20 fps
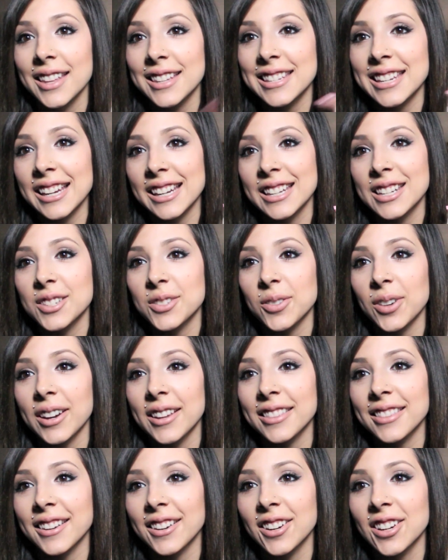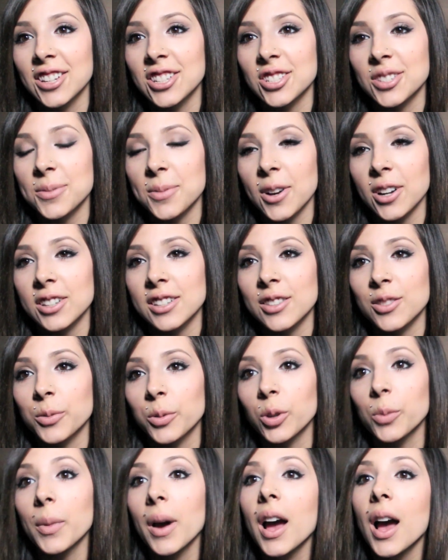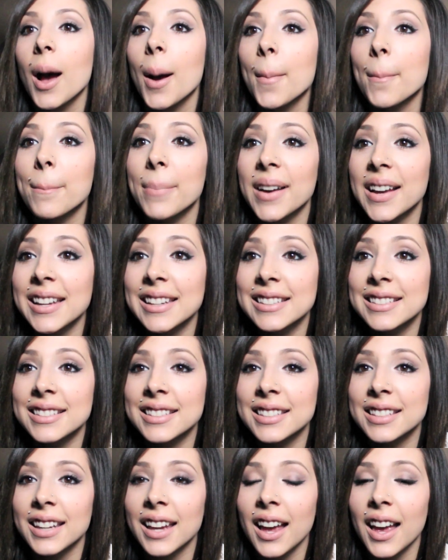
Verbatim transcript: Danny's right there, he just walked in the room. But